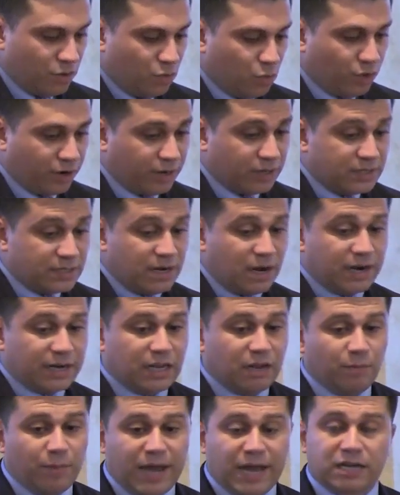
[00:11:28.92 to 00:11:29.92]
whereas
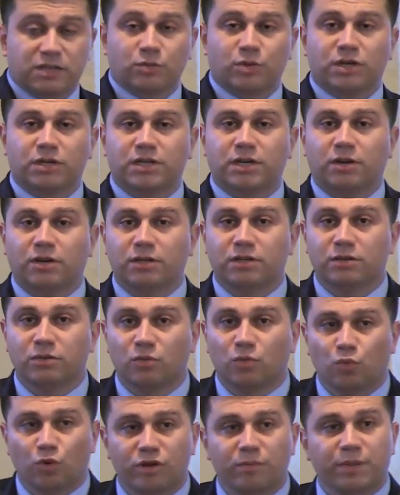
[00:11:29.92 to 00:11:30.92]
talking back to an adult
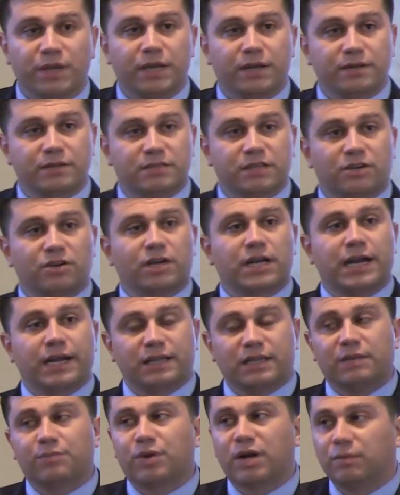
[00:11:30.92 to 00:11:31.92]
would be considered
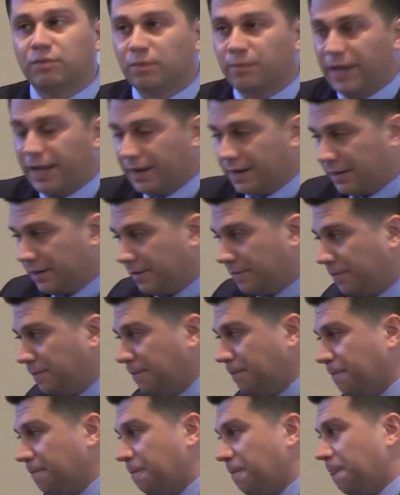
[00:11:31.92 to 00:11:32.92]
highly problematic.
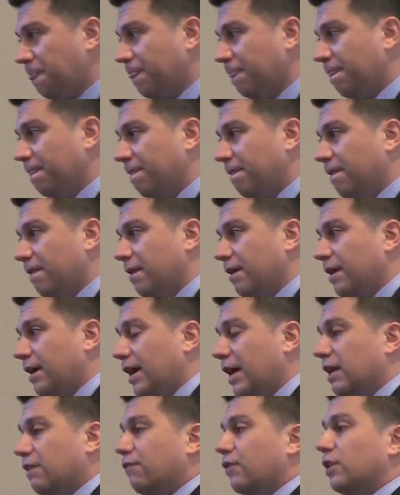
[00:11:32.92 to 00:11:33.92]

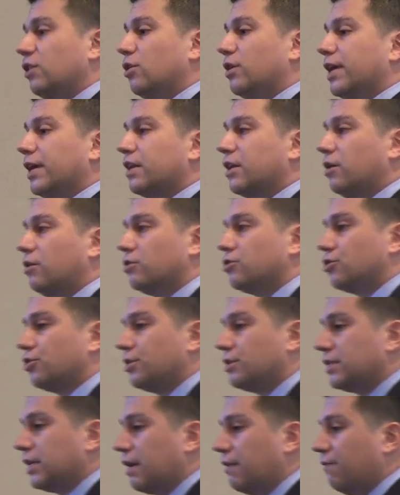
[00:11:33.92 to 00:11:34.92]
And if we look at
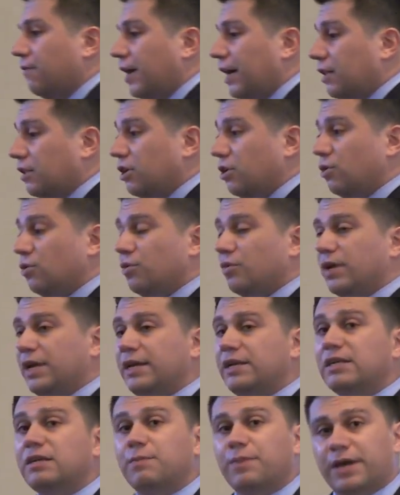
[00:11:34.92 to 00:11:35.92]
cultures that value
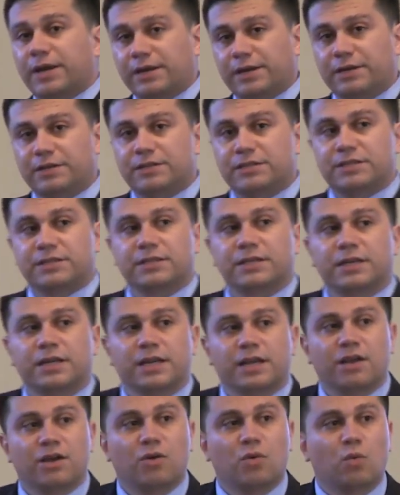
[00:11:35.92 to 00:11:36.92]
independence,
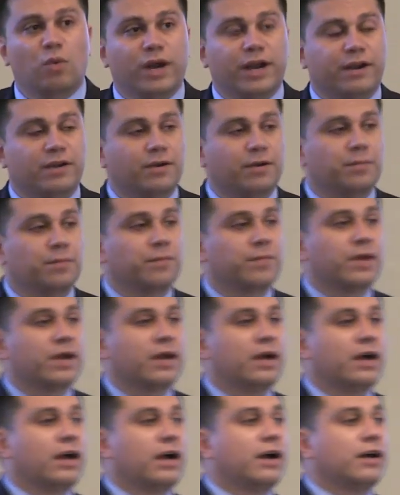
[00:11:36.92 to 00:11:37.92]
where
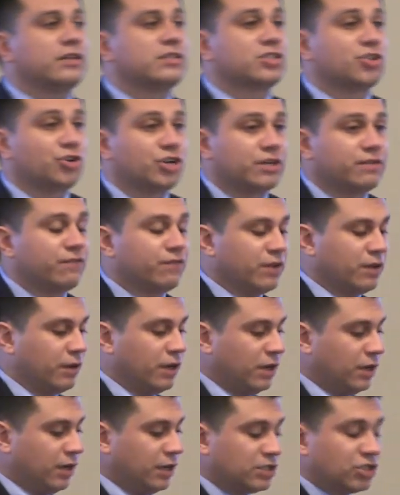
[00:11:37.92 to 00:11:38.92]
uh, assertive, uh,
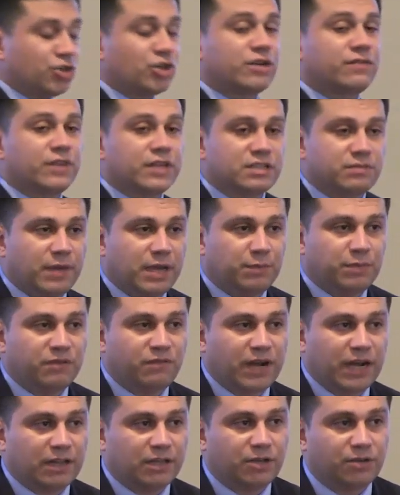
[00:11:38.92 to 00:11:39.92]
uh assertiveness might be
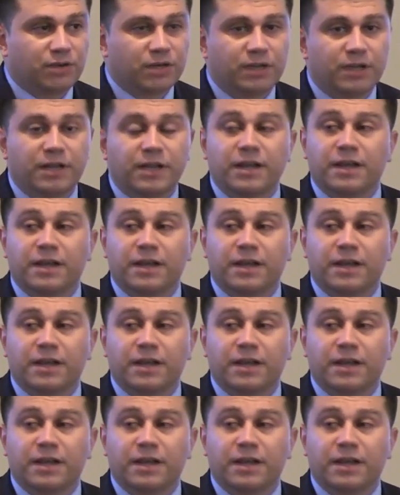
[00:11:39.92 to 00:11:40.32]
valued,